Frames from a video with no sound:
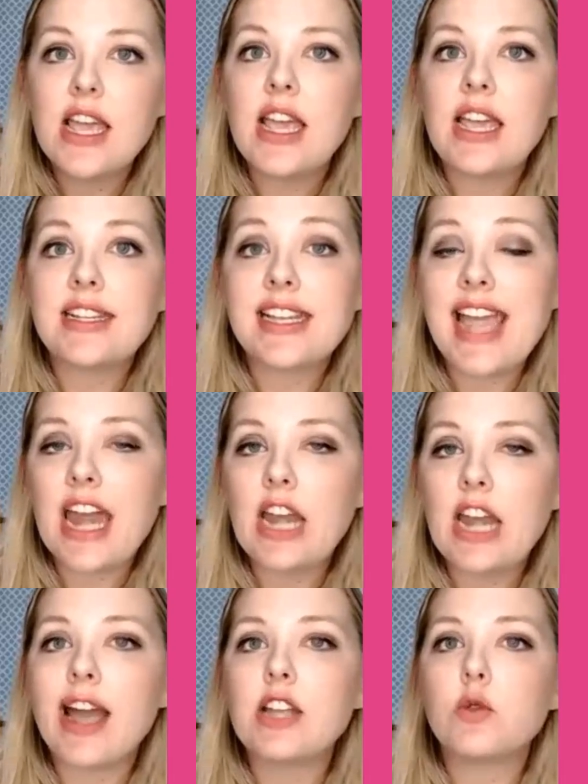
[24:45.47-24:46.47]
It's, again,
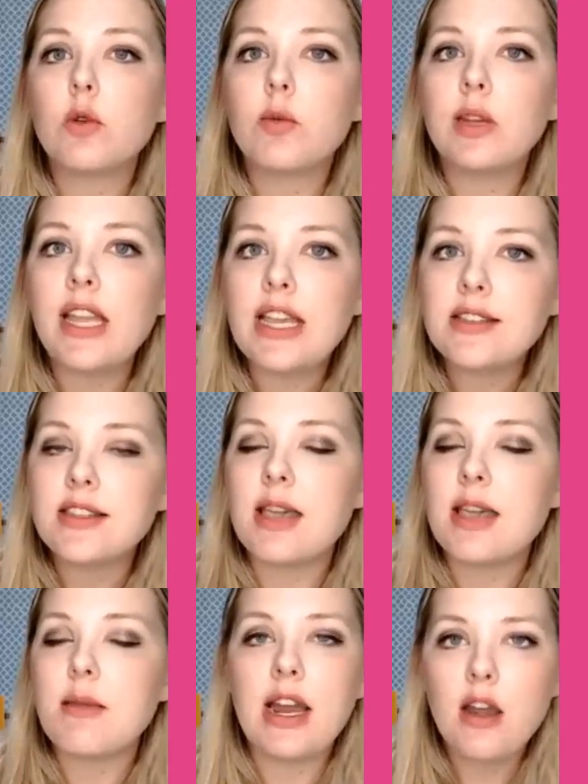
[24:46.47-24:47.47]
gradual release.
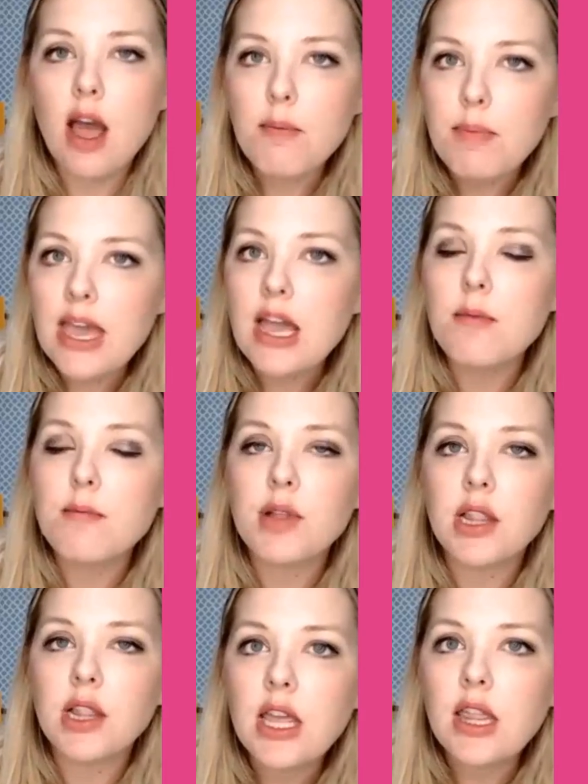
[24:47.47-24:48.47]
They might not be
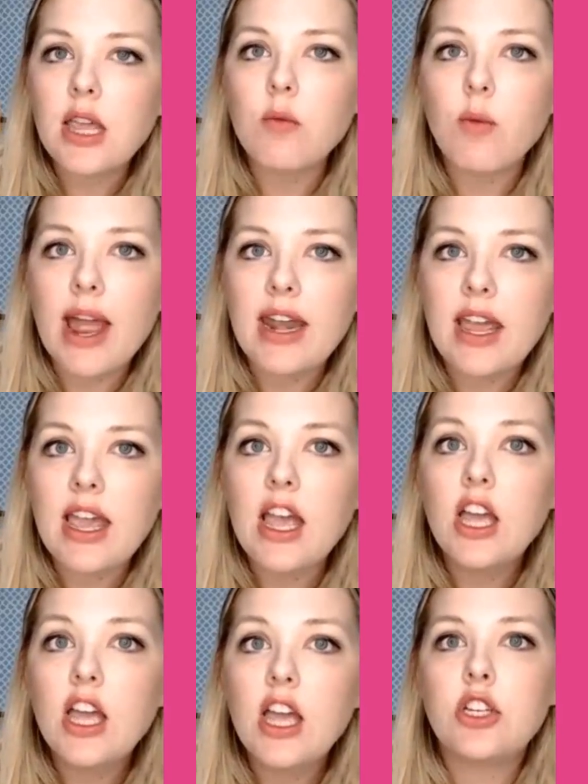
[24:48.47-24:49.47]
completely ready
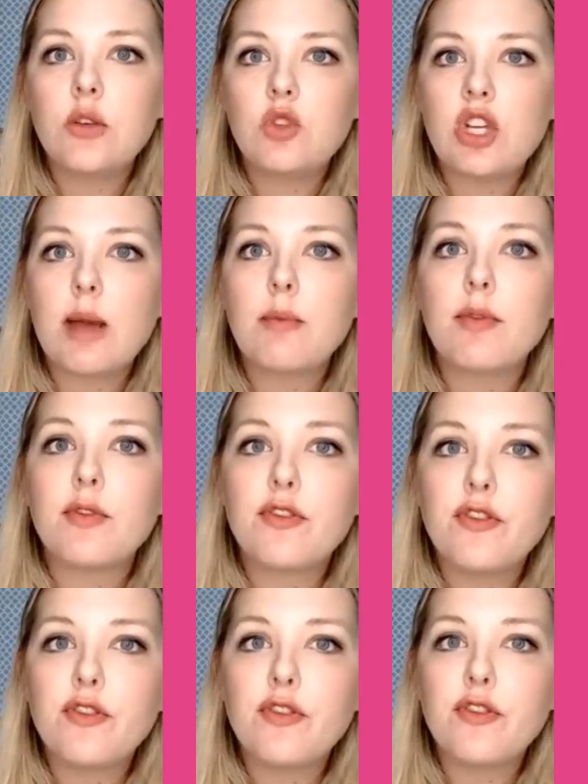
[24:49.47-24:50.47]
to jump
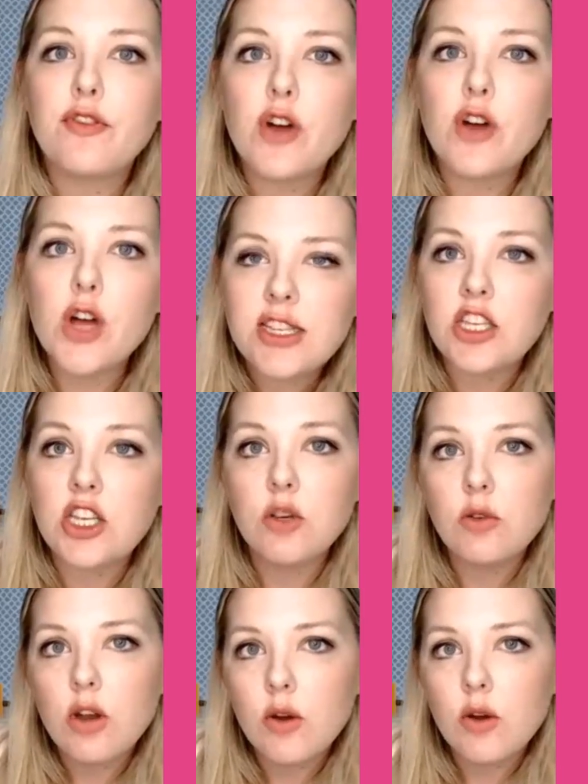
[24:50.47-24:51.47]
full into
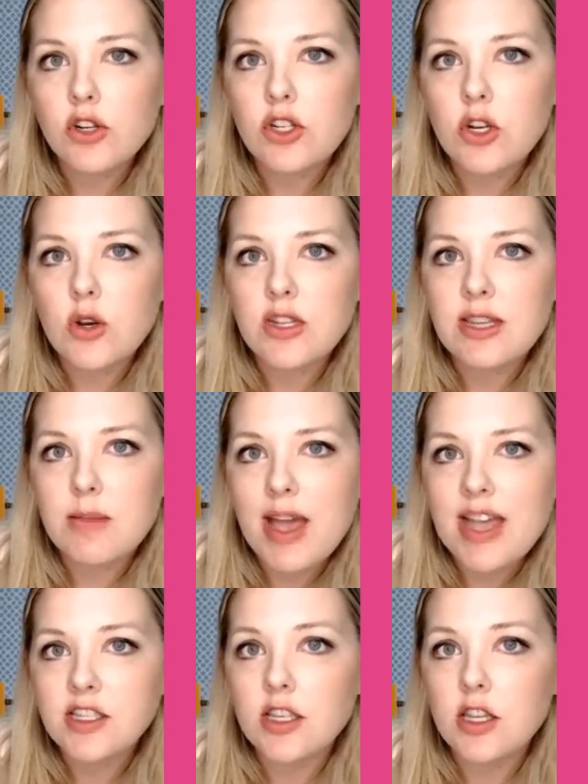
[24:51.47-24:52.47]
this. You know your students the
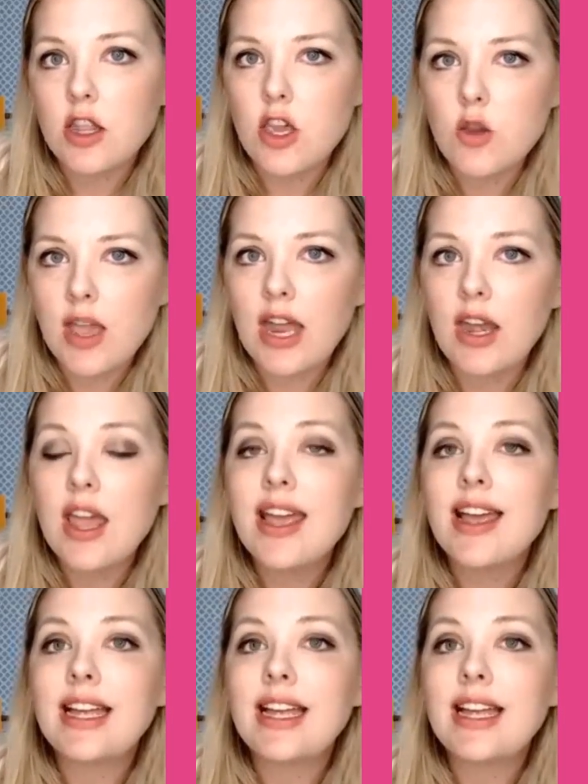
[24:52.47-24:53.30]
best that you can.